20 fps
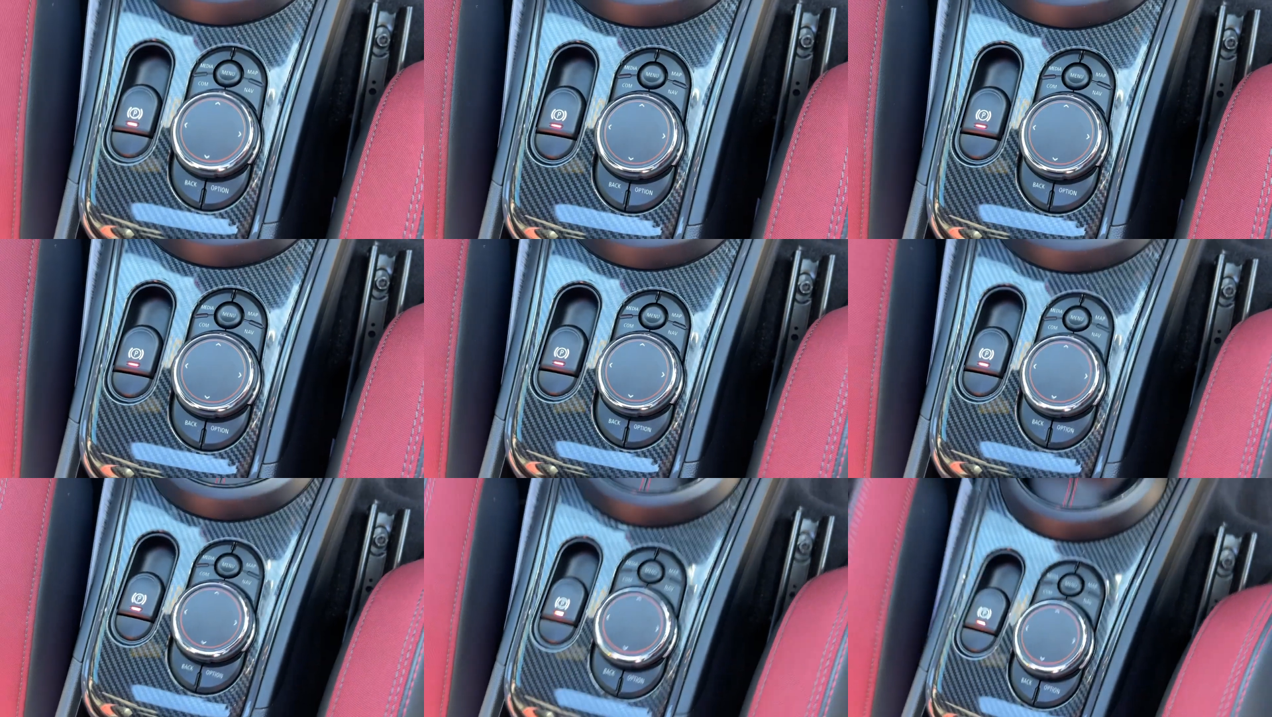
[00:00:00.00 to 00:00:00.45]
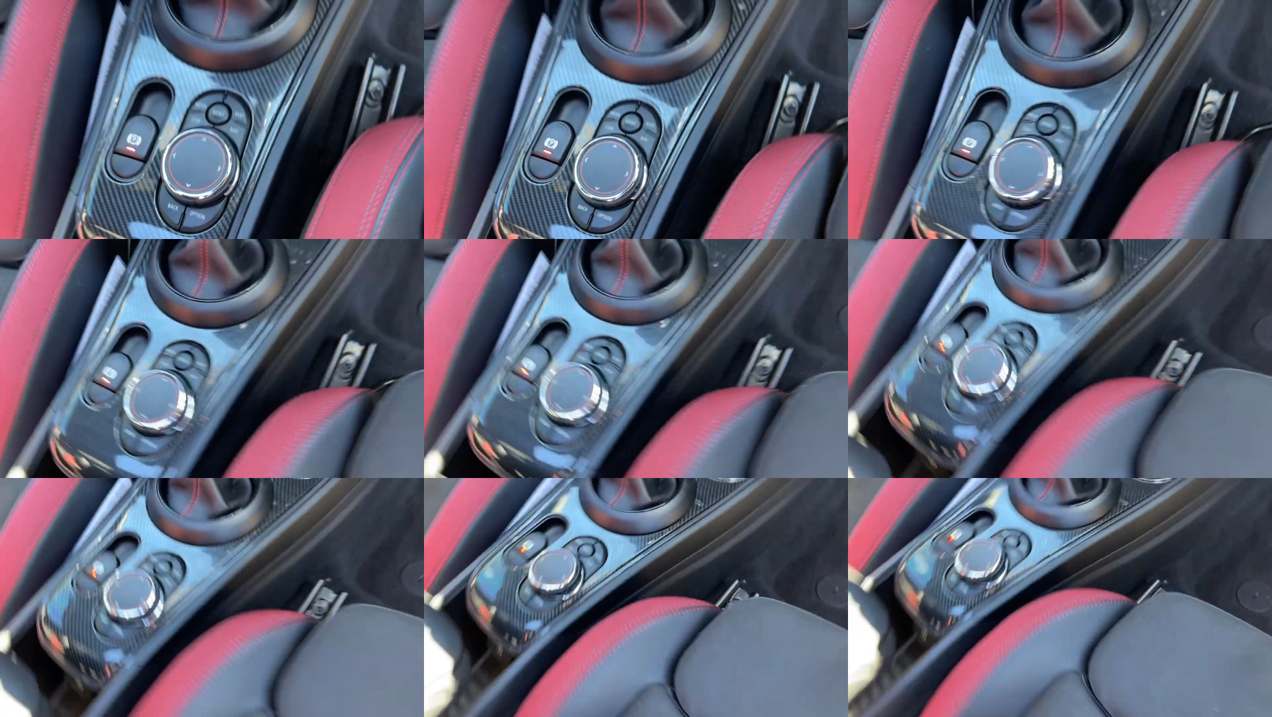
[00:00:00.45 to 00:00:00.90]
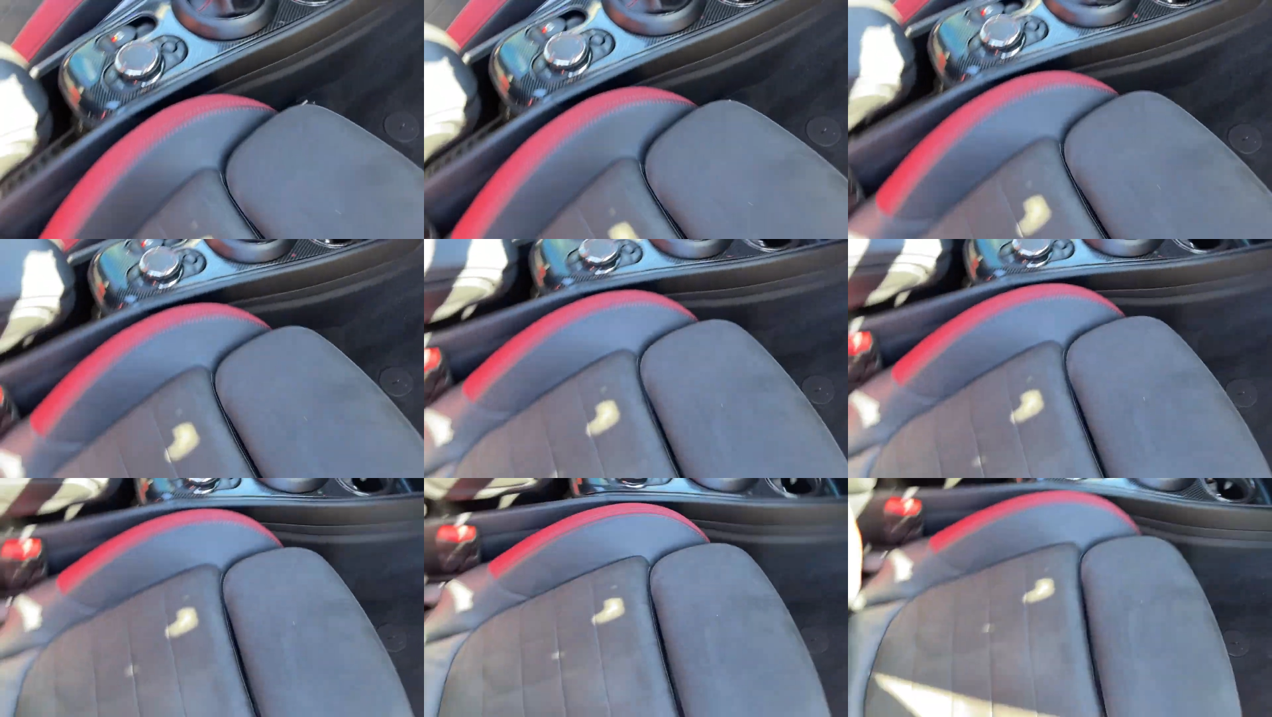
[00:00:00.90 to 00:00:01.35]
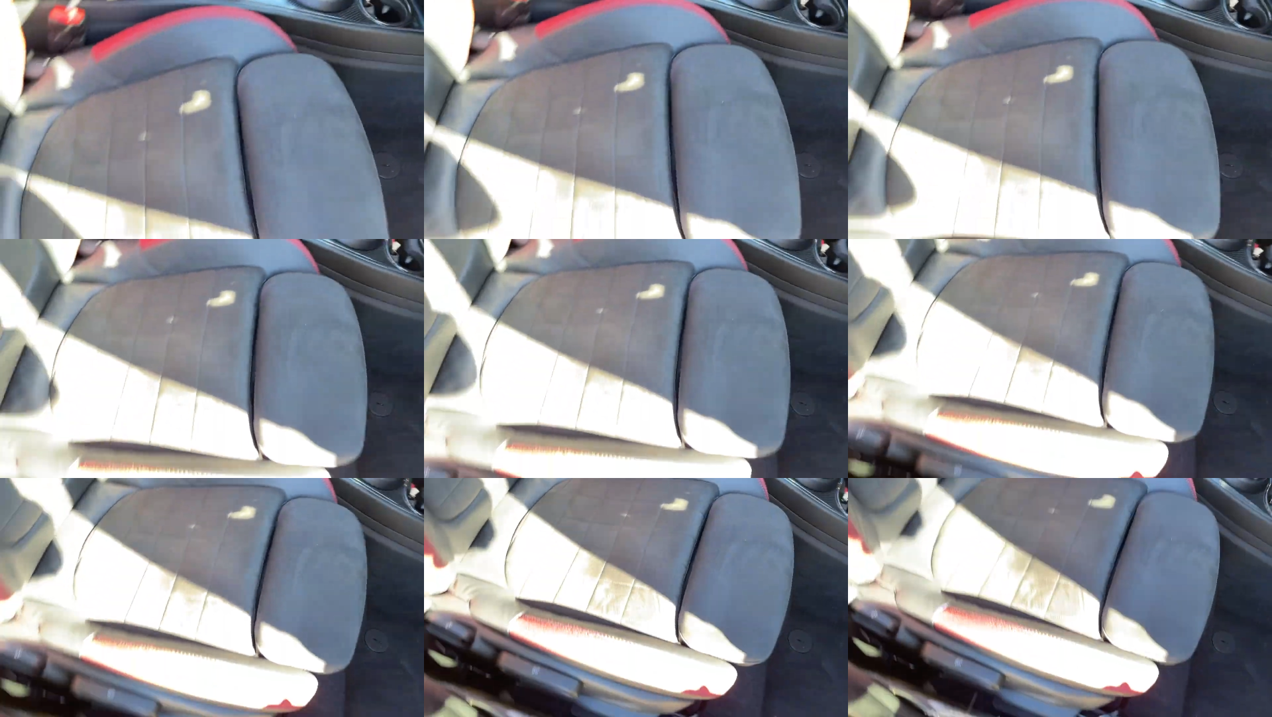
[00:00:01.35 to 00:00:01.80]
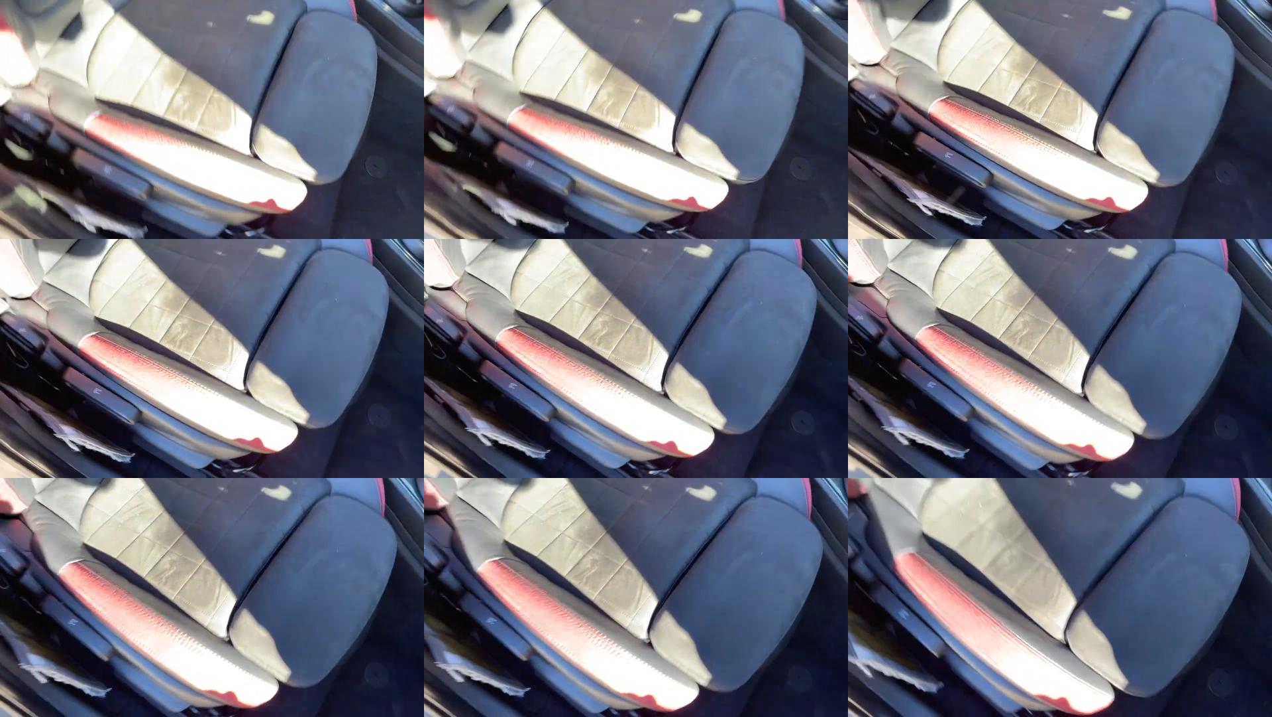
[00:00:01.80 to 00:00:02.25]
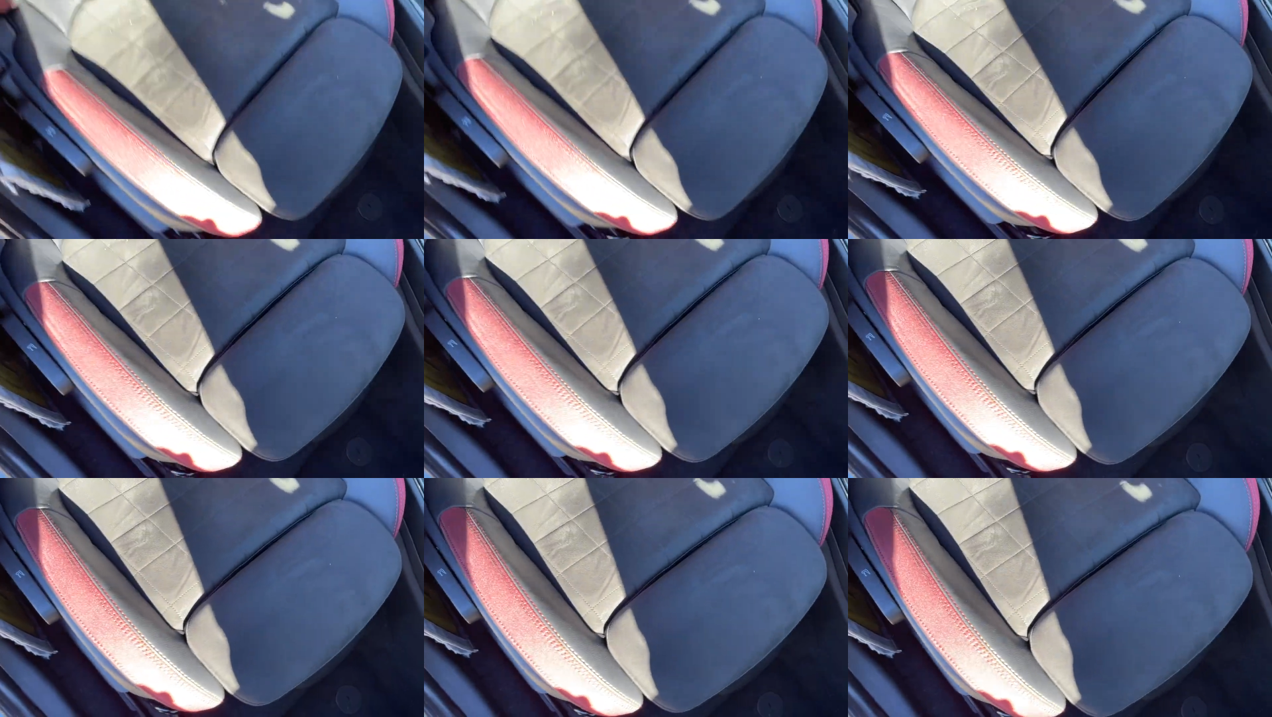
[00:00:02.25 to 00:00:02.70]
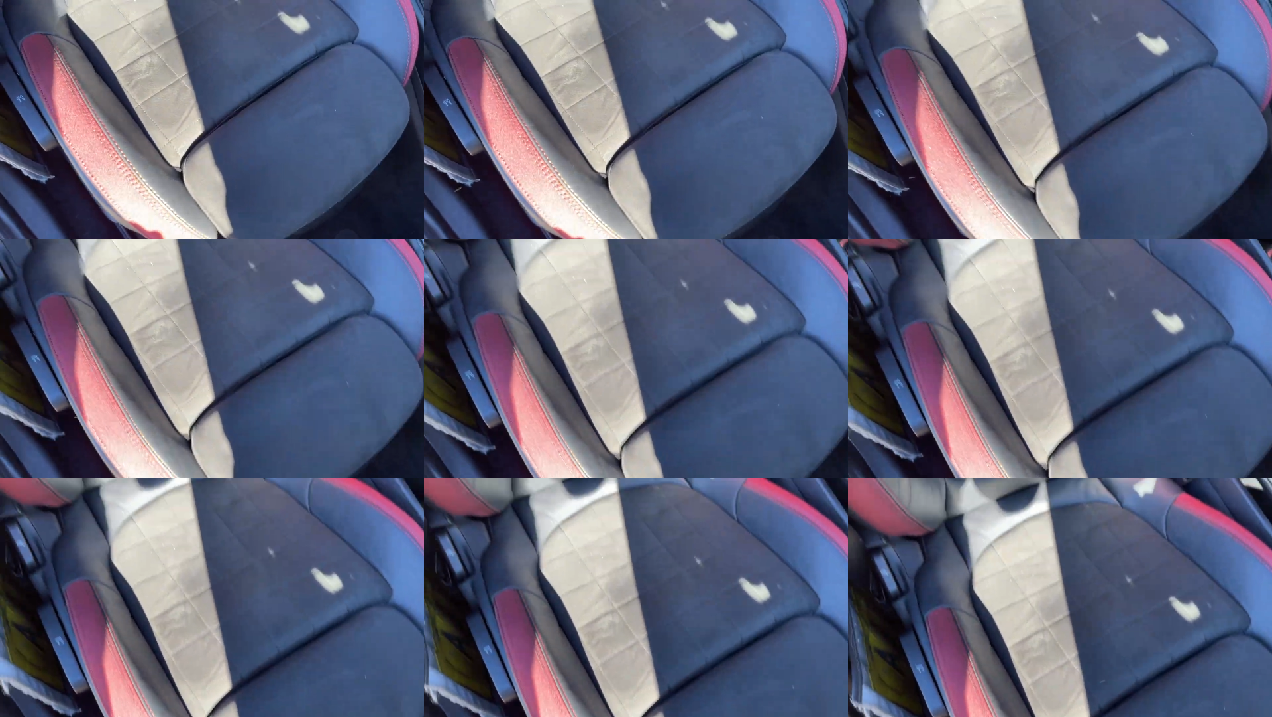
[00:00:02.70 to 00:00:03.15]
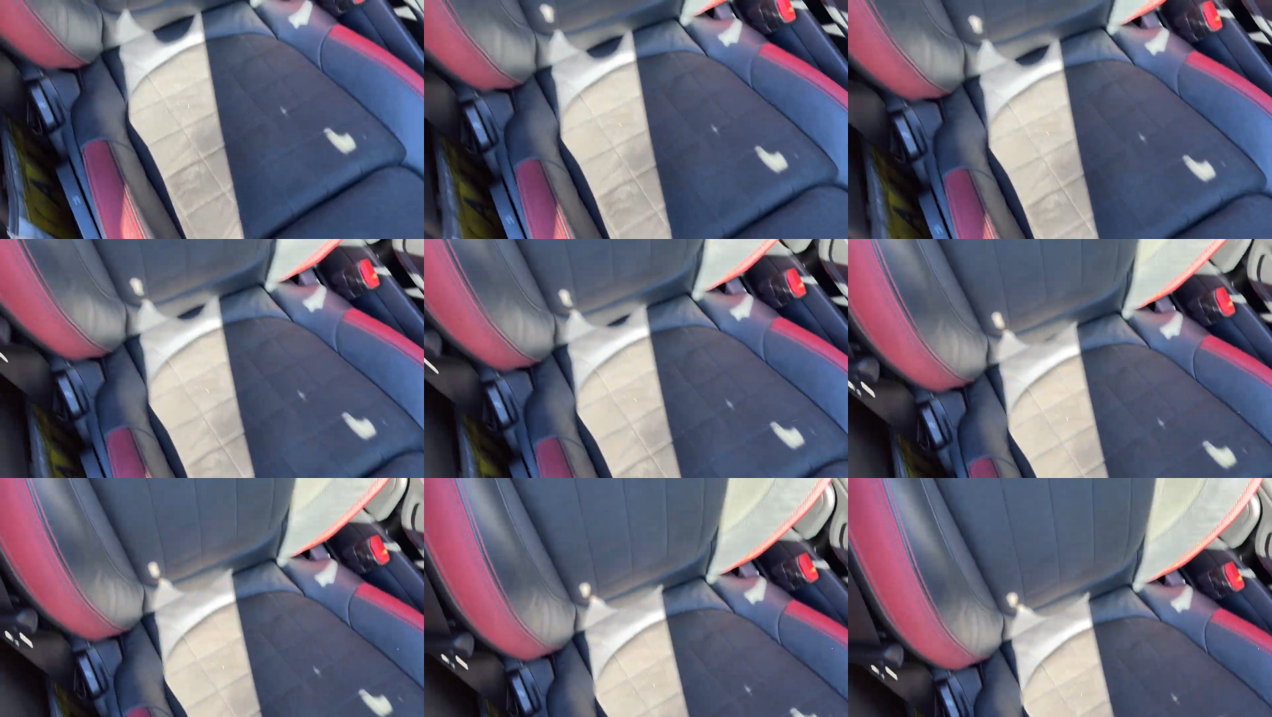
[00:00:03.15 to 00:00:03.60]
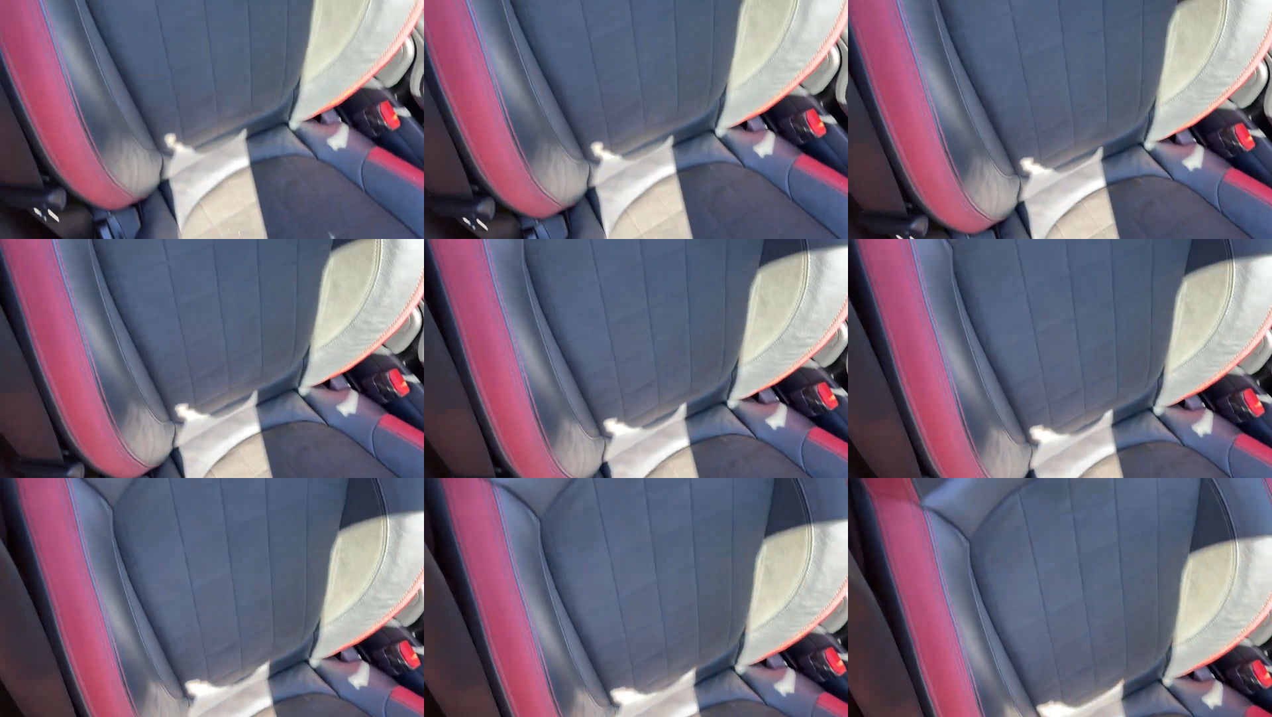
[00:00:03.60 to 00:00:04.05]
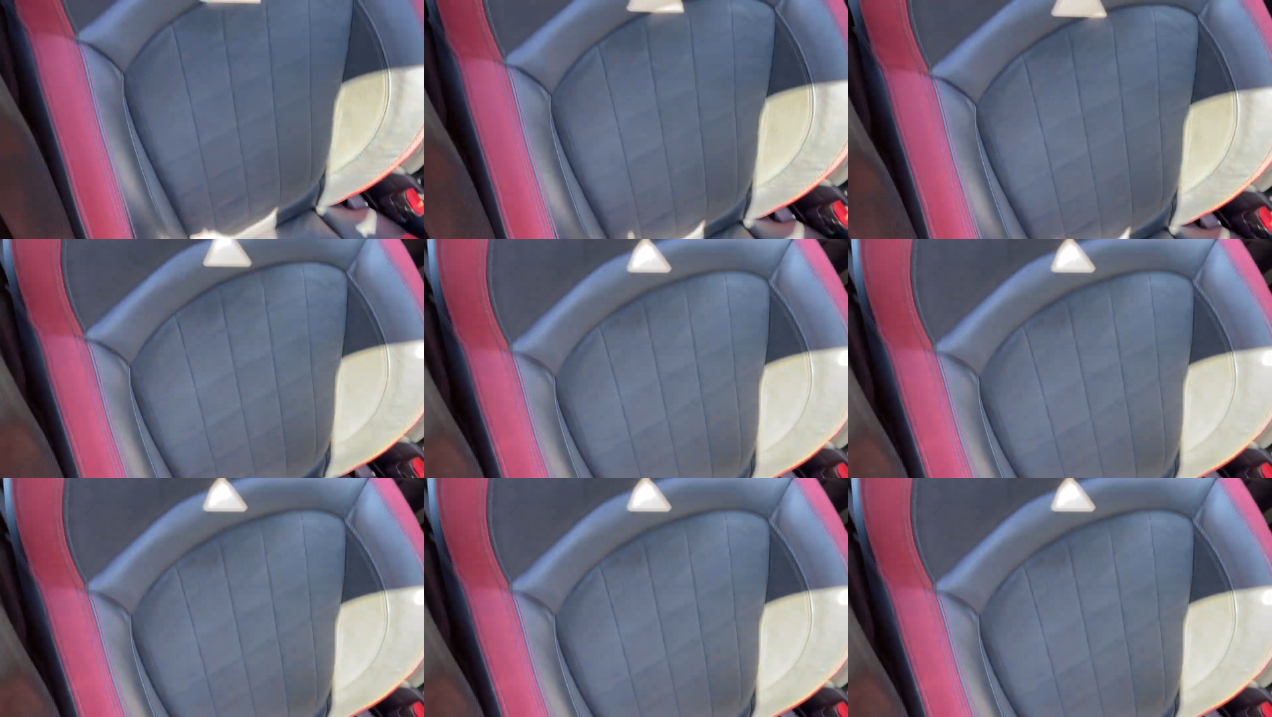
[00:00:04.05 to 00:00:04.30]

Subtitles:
Nobody's mouth can be seen.